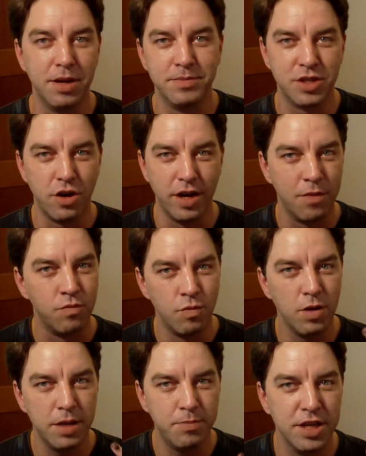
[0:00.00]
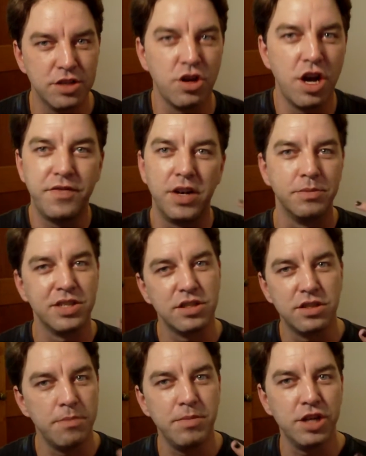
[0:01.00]
I'm sorry, I'm really pissed off and I'm
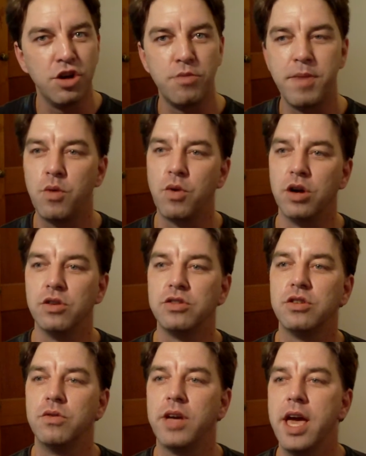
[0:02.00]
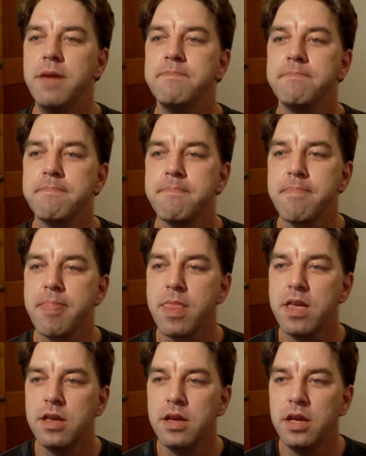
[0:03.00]
stumbling on my words, okay?
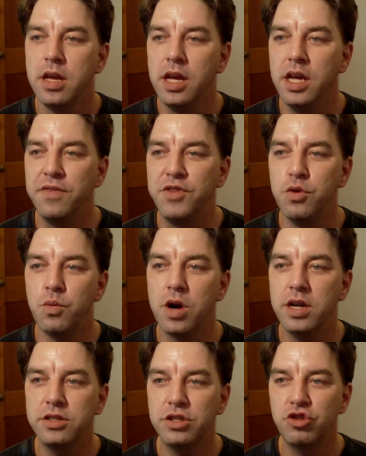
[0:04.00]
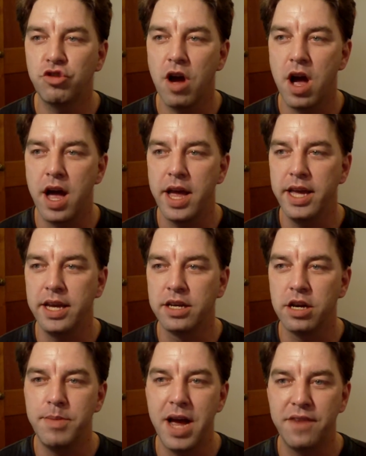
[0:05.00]
If you want to try and
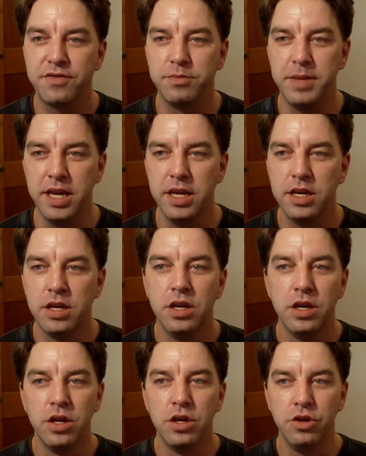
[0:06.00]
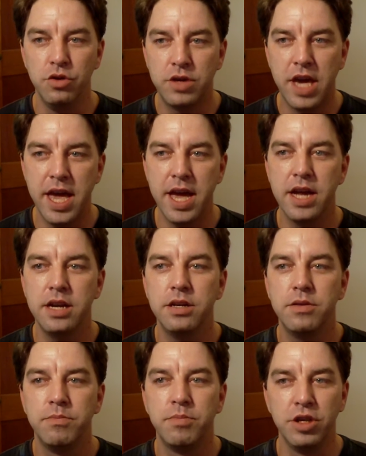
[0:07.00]
come after me, you can,
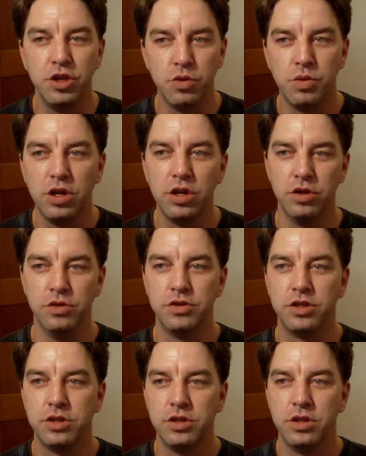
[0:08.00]
but you will lose.